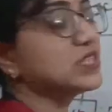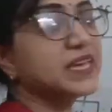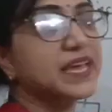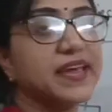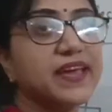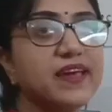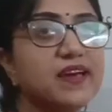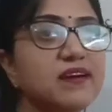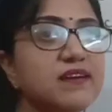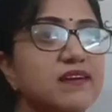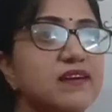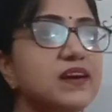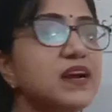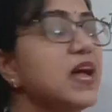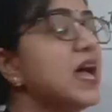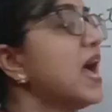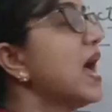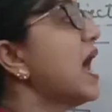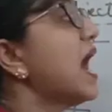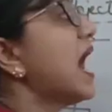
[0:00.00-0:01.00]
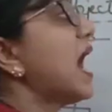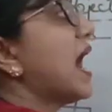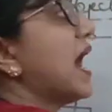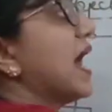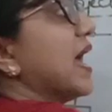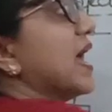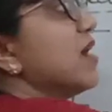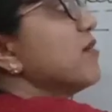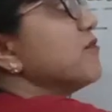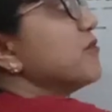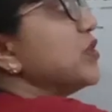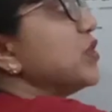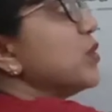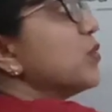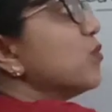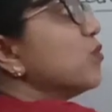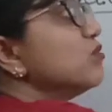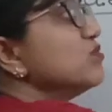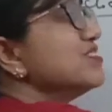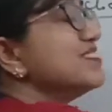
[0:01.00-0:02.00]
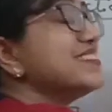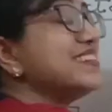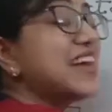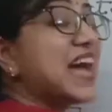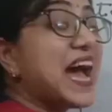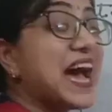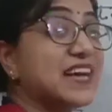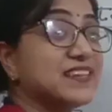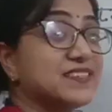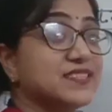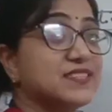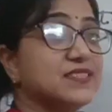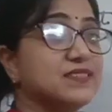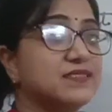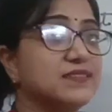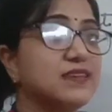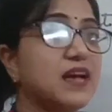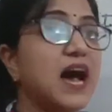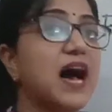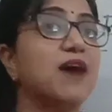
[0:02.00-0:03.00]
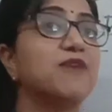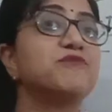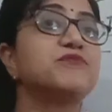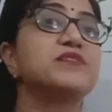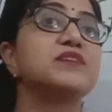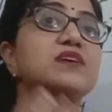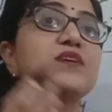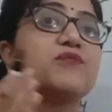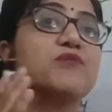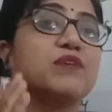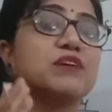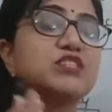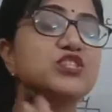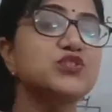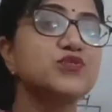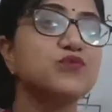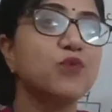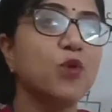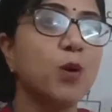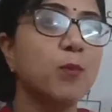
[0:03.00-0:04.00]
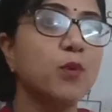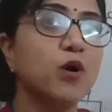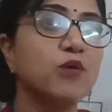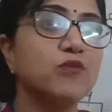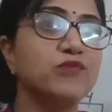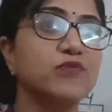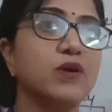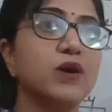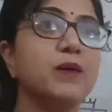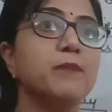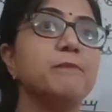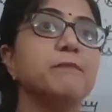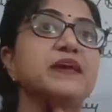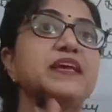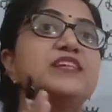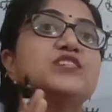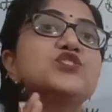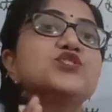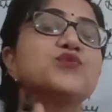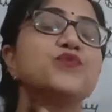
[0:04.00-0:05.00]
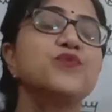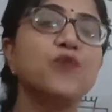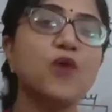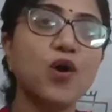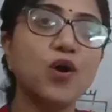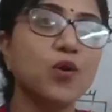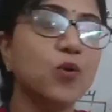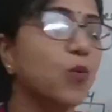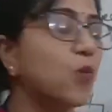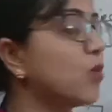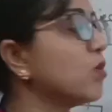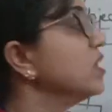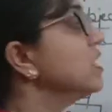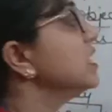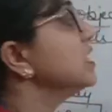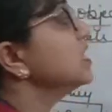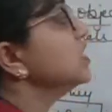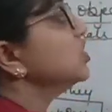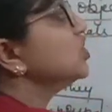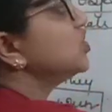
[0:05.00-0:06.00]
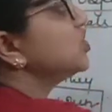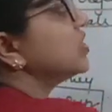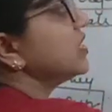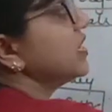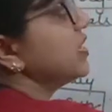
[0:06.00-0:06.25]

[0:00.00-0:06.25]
Here I have used s after first form of verb, means follow. She